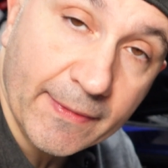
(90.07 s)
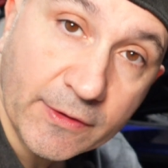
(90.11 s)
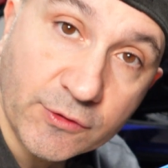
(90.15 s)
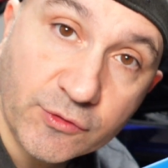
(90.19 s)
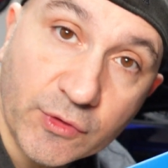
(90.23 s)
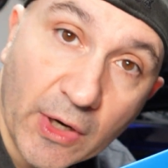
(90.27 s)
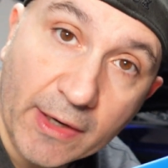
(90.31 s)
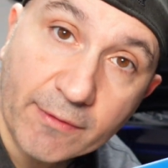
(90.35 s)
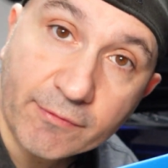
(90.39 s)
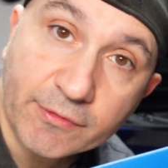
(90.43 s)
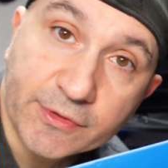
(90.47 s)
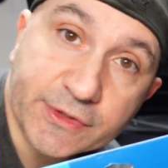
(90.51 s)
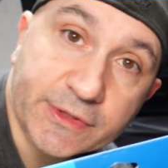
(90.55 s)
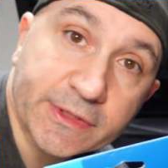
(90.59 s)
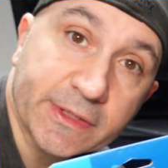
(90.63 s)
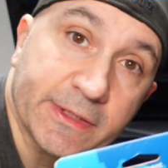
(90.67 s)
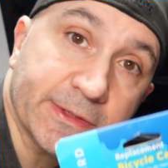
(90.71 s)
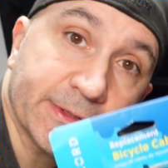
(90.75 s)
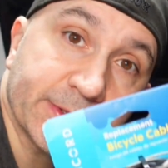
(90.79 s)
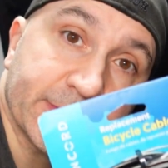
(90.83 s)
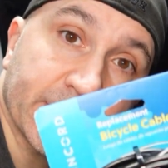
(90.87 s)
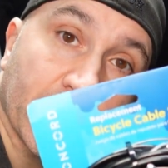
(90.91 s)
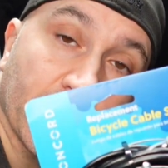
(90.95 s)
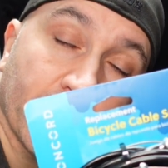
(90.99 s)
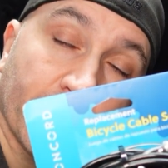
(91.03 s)
the driver's seat.
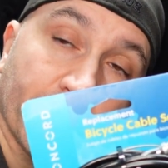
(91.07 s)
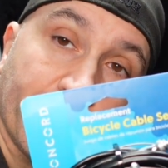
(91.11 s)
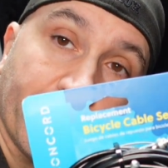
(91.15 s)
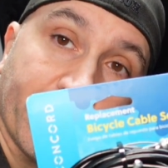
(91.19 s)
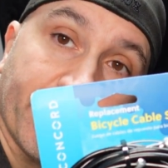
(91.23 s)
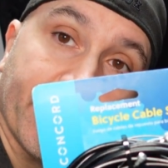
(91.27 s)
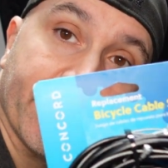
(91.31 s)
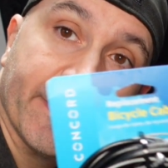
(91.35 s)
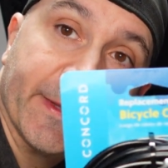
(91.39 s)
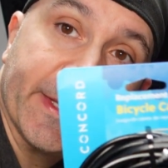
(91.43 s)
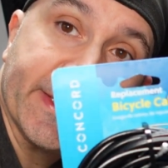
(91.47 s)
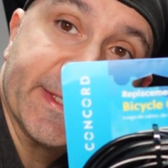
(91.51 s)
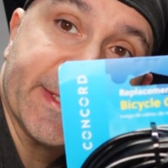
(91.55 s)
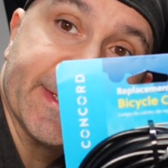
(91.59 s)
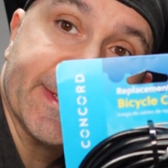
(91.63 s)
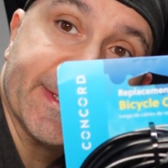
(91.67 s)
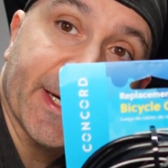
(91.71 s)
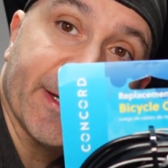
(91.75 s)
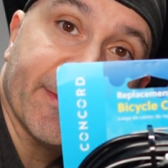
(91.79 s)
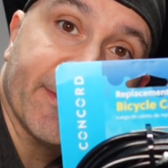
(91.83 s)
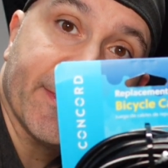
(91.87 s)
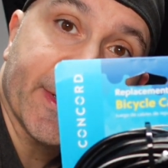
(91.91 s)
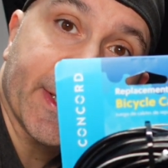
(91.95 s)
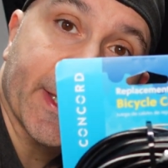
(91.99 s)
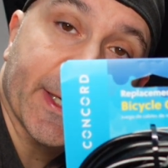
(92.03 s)
So this is
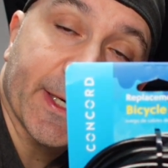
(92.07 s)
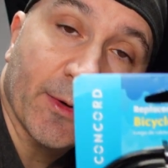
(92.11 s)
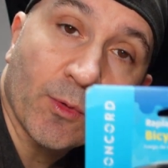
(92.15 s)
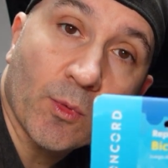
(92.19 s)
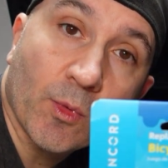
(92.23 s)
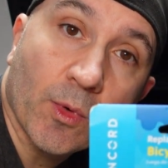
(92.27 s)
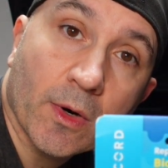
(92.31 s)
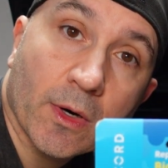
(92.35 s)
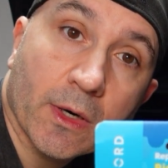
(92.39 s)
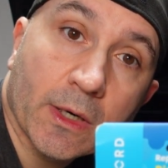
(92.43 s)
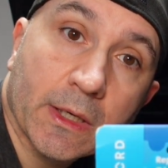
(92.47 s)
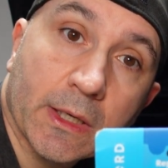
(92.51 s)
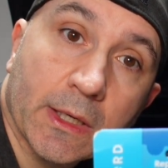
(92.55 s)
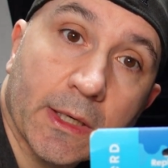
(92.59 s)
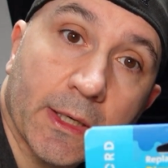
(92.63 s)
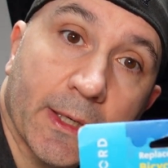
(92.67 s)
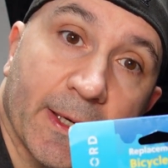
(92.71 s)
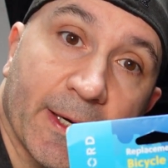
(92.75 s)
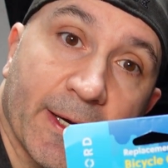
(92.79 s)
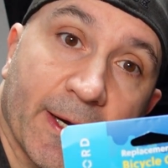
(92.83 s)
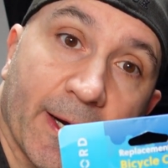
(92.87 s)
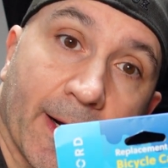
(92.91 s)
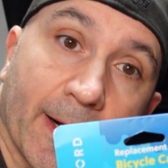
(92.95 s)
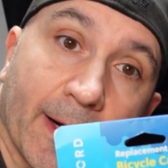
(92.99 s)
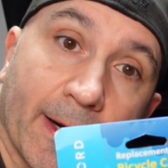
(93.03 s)
definitely going to work.
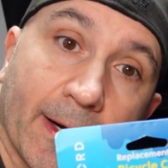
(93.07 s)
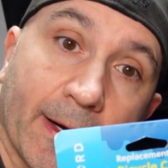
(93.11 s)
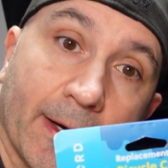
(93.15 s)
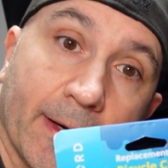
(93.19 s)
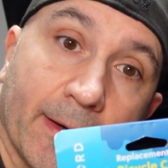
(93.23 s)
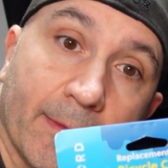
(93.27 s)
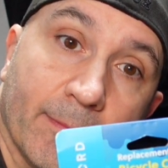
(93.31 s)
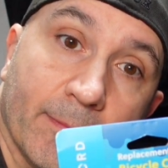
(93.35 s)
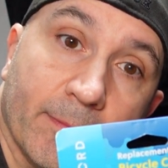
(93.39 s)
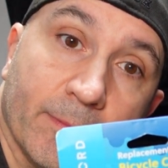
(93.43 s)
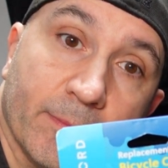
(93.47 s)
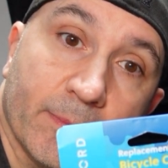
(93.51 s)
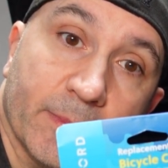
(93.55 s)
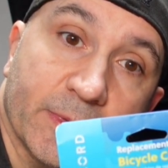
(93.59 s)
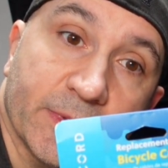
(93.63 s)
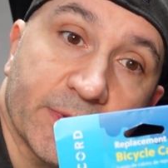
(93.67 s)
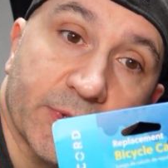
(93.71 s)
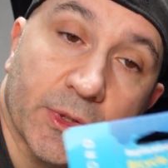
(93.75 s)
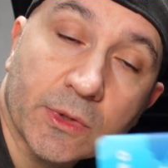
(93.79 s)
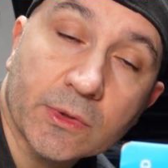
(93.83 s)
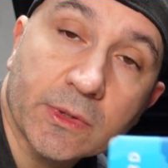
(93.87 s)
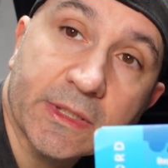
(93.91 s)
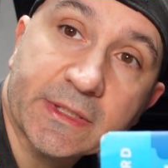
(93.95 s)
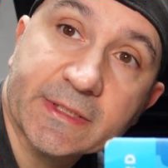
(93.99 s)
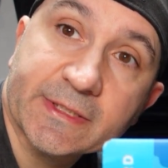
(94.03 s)

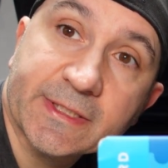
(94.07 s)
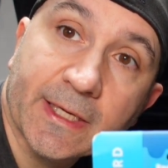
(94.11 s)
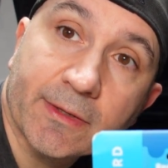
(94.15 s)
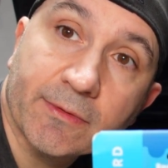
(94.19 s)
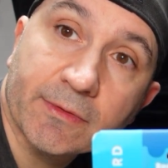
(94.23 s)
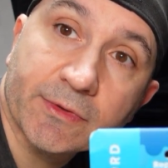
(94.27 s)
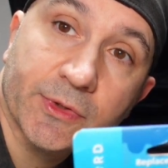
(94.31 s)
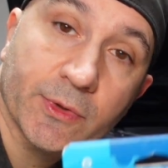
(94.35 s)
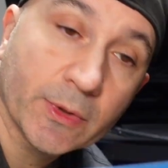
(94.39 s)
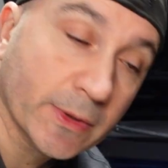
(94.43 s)
So let's get to